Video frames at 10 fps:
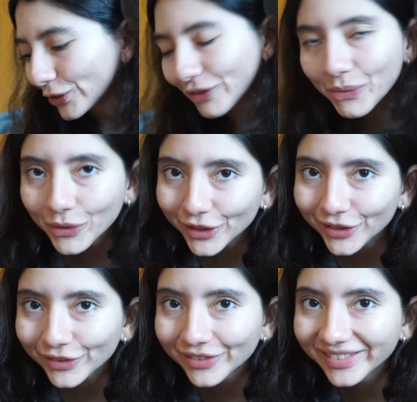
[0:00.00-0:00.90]
I don't know if I
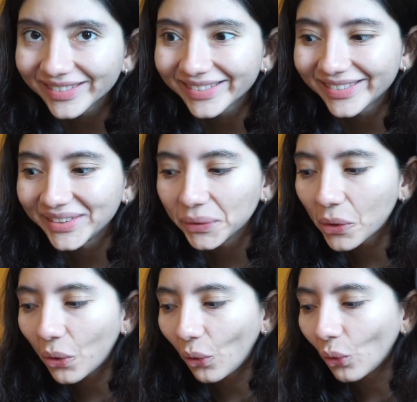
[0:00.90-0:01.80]
wanna do a
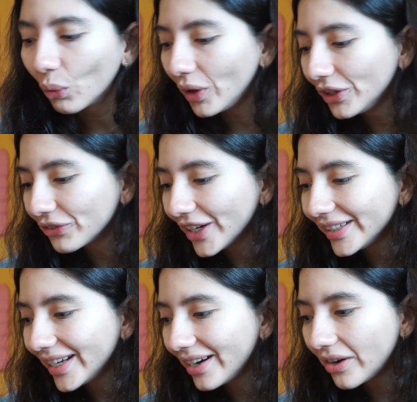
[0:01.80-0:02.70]
whole one right
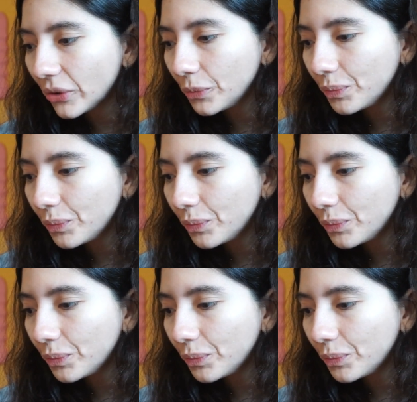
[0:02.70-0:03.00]
now.